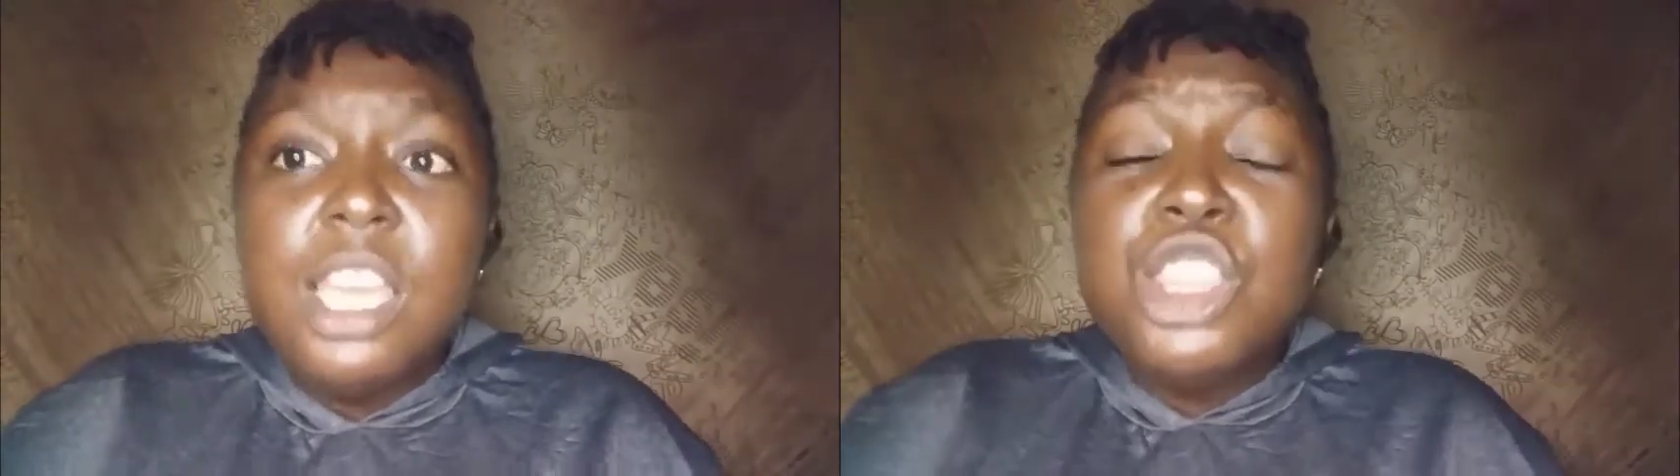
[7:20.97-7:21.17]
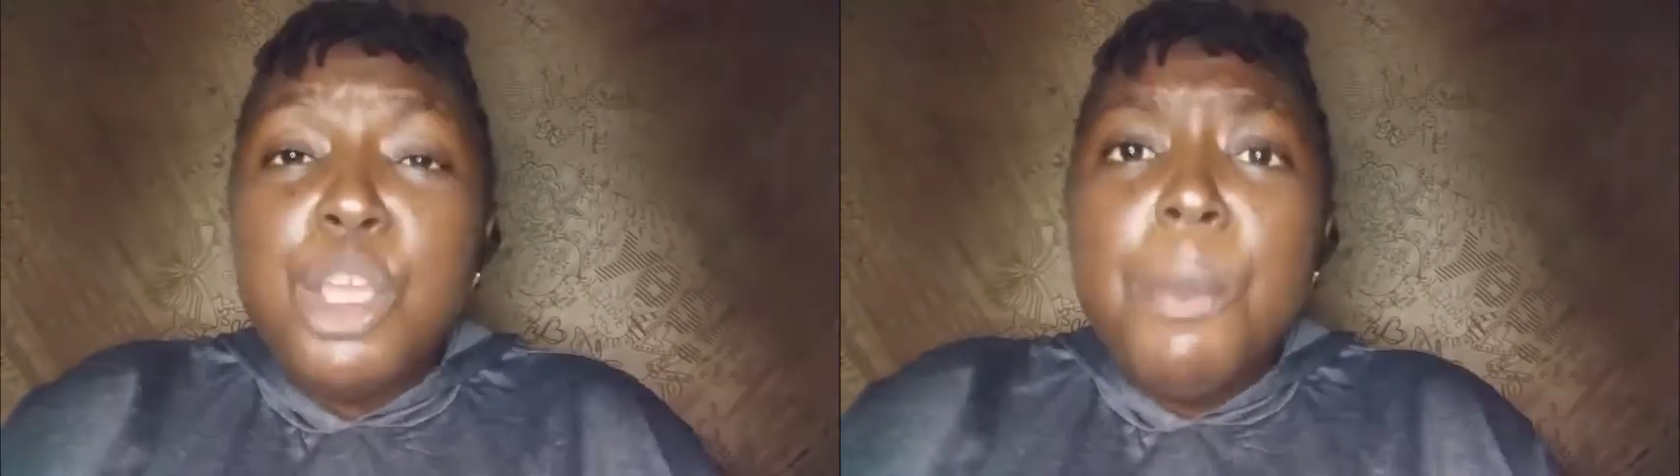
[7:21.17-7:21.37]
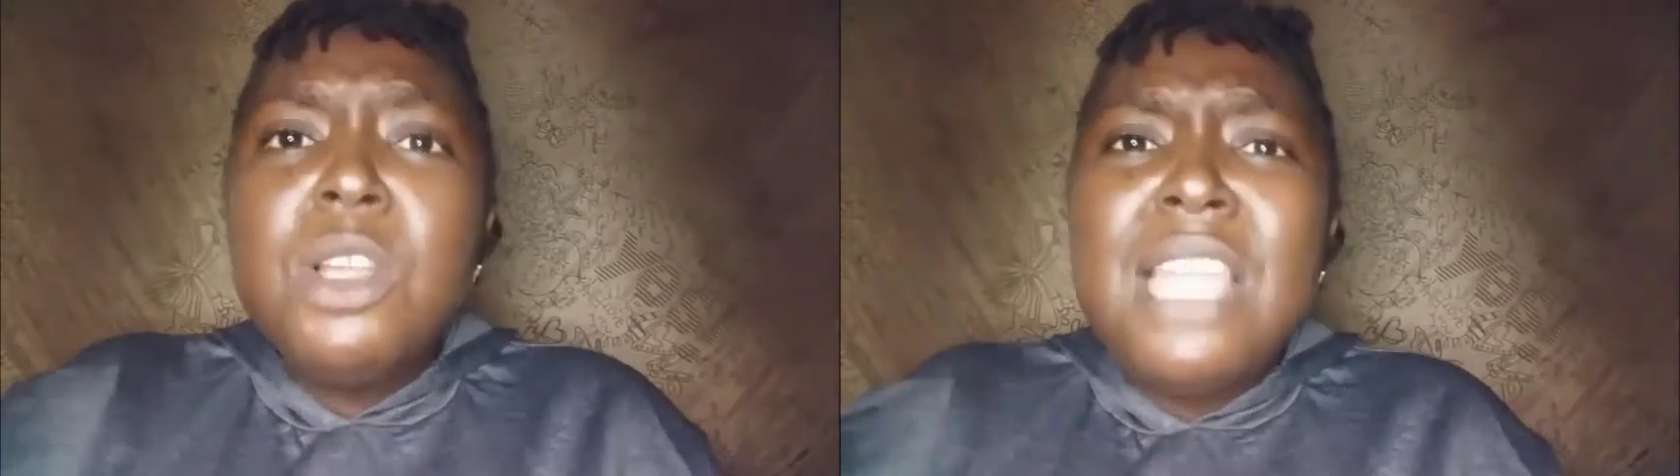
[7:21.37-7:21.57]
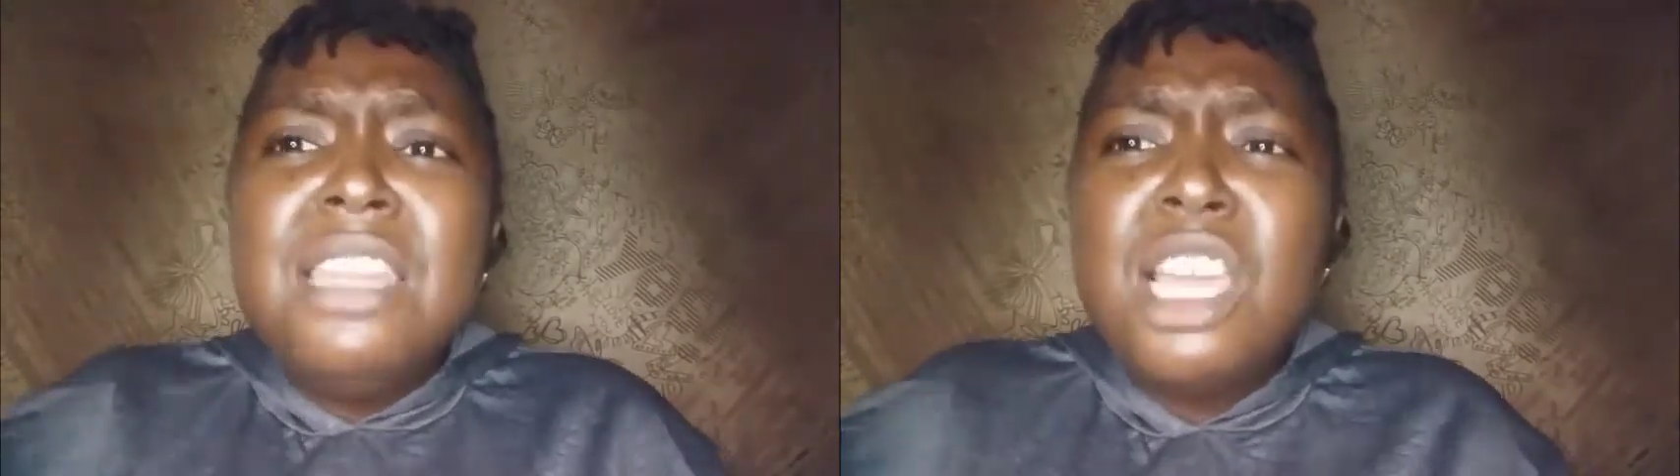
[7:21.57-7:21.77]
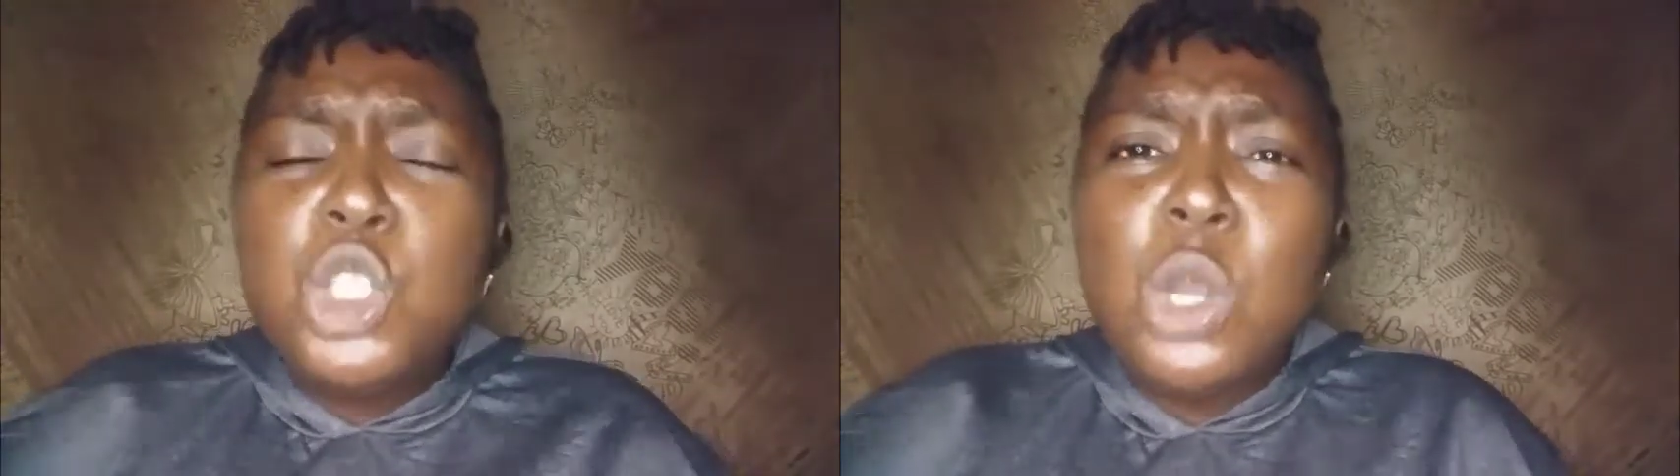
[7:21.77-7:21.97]
The
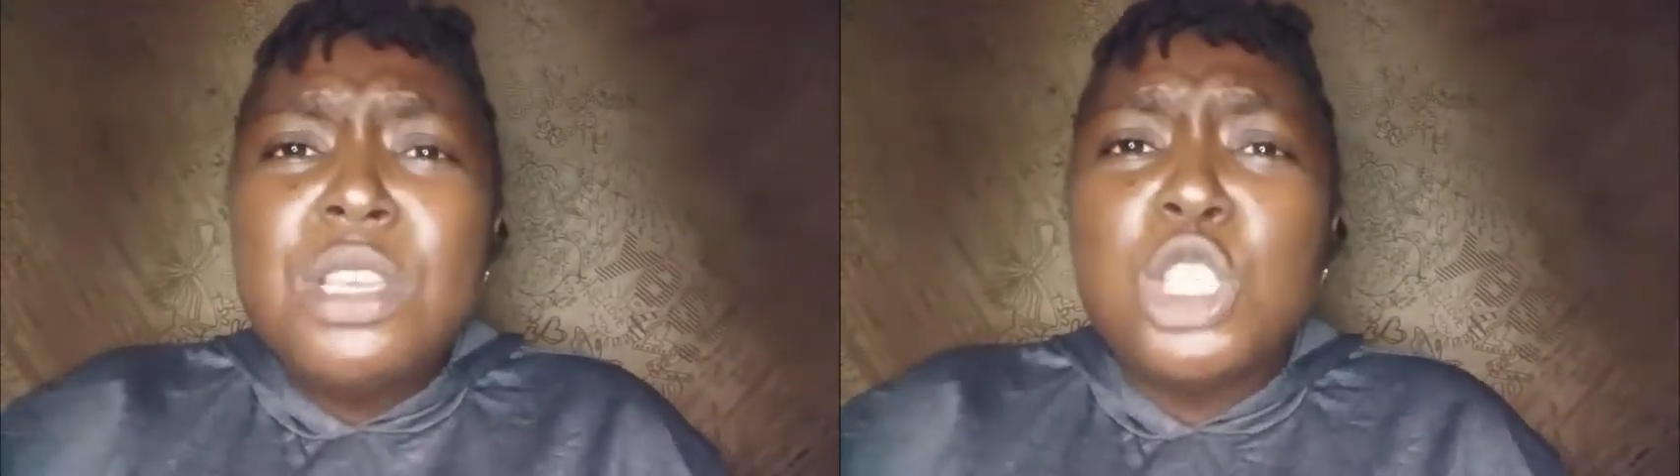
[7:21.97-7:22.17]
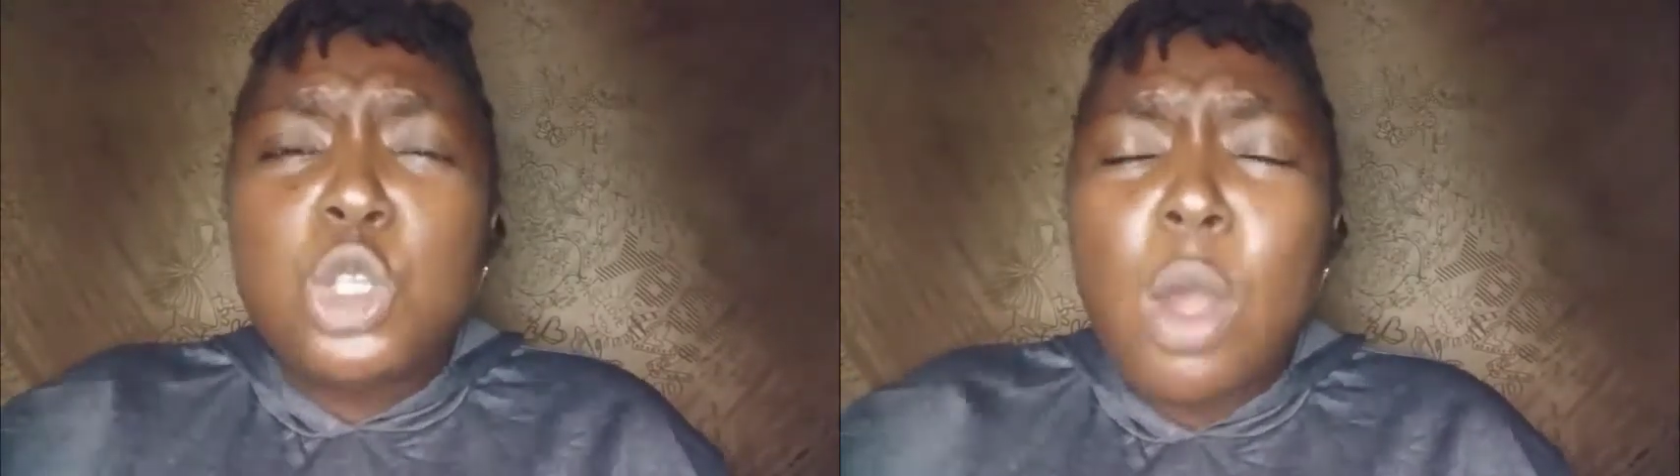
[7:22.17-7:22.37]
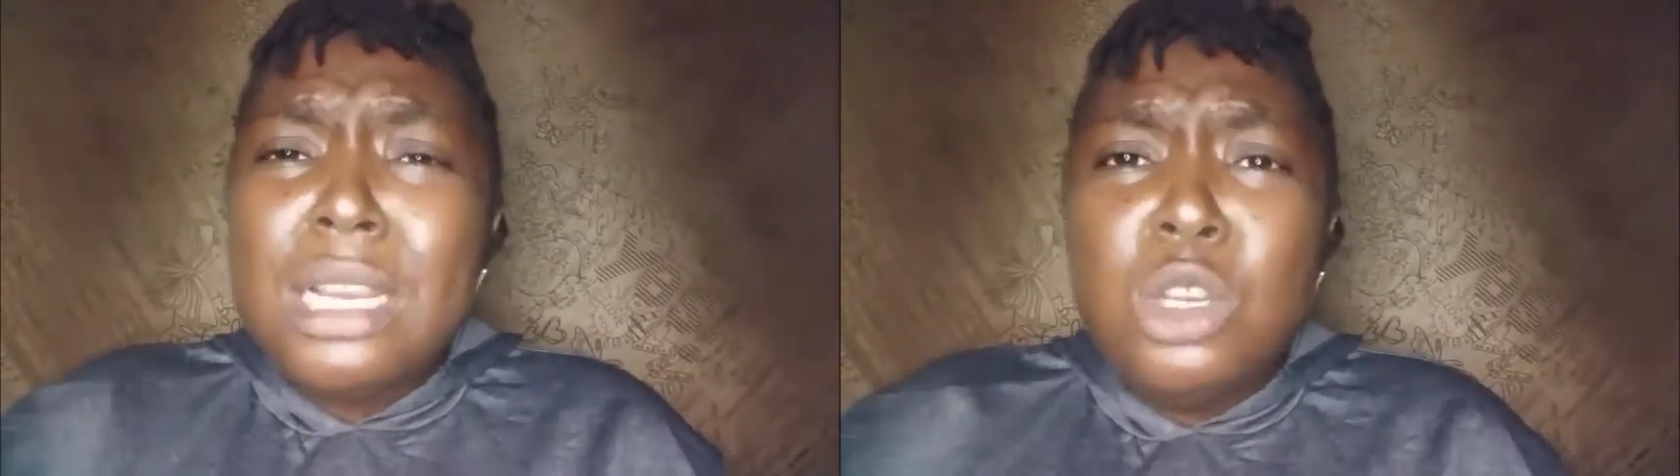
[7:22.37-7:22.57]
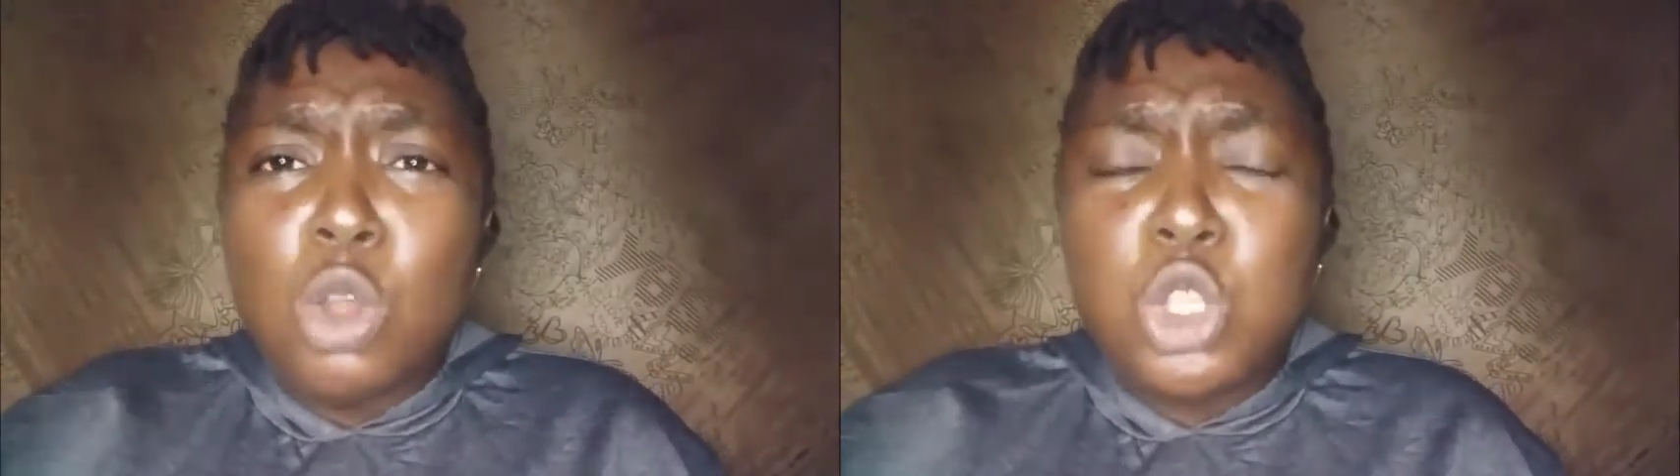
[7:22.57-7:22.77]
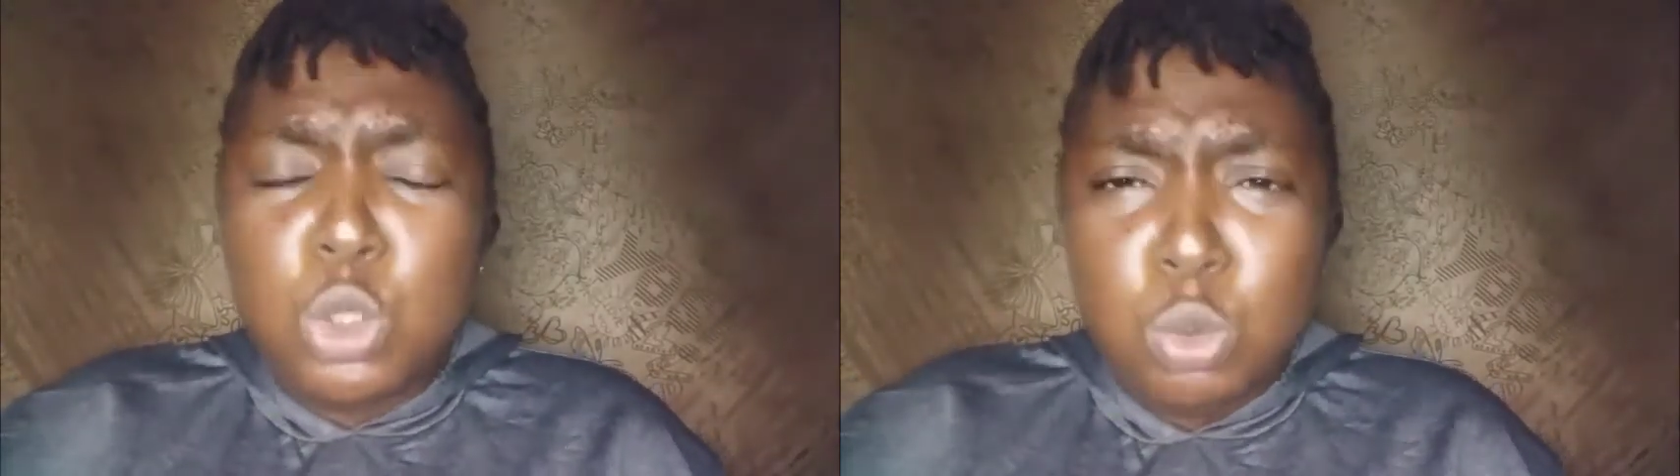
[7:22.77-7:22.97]
mother nature is calling
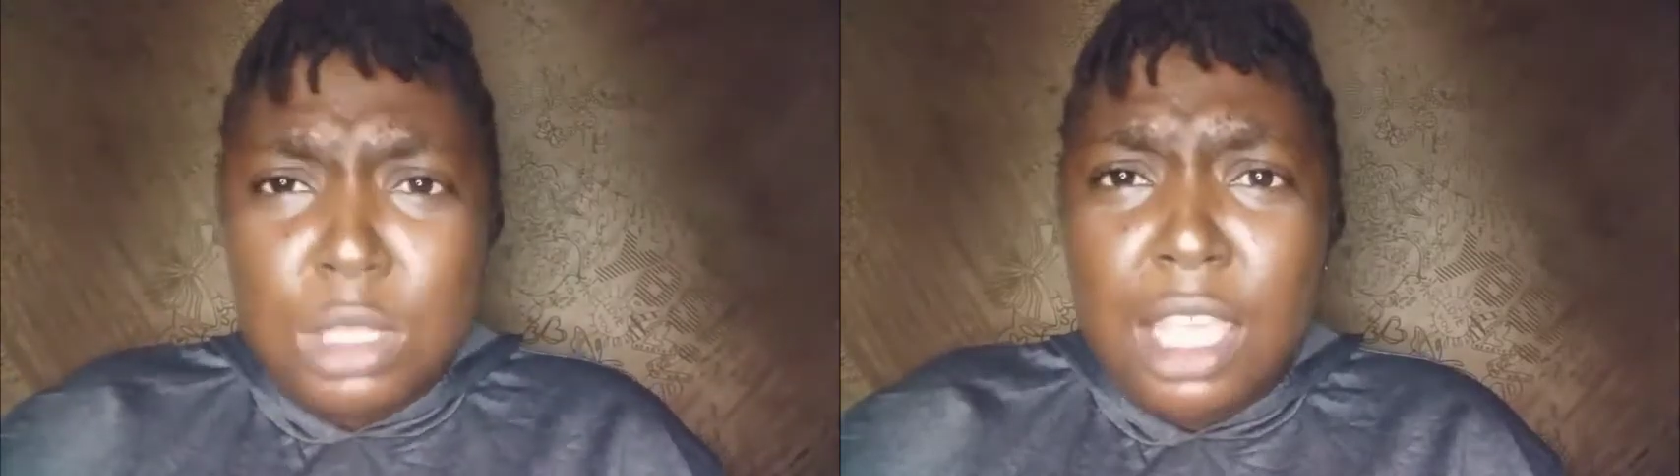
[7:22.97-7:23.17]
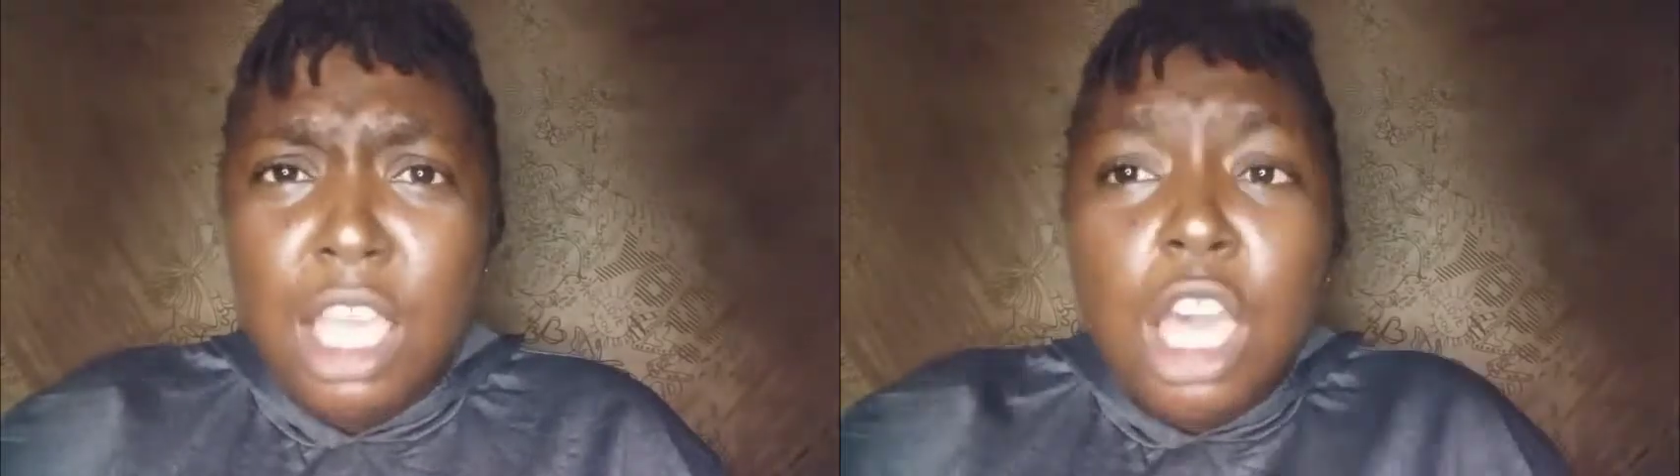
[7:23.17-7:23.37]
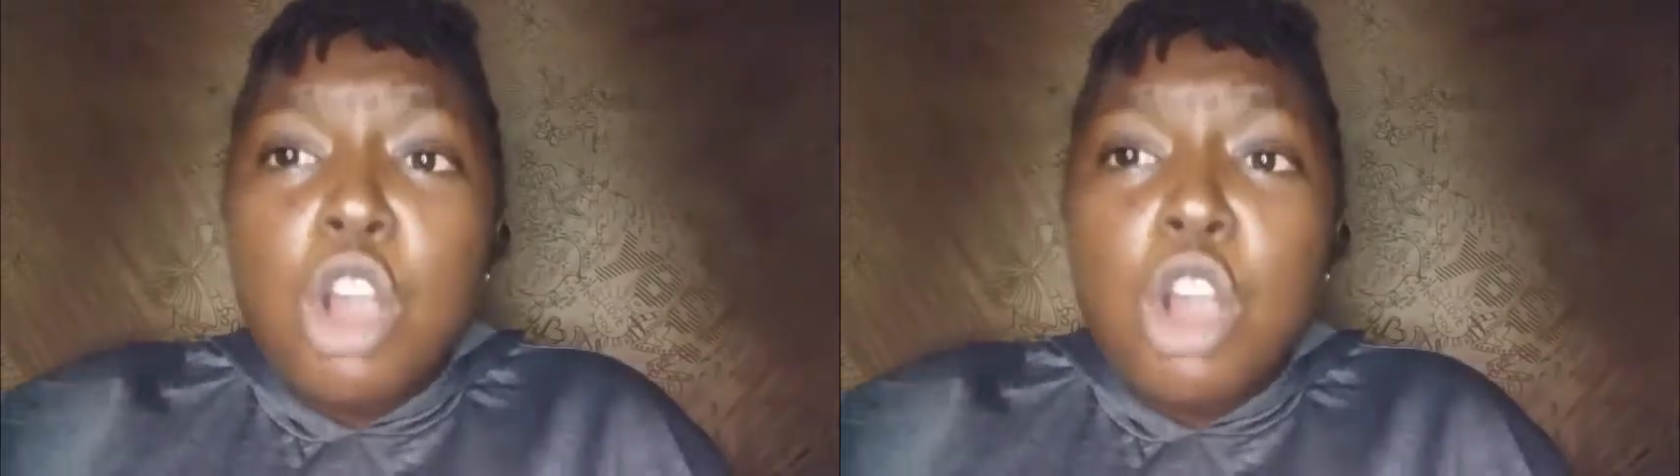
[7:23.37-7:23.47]
us today.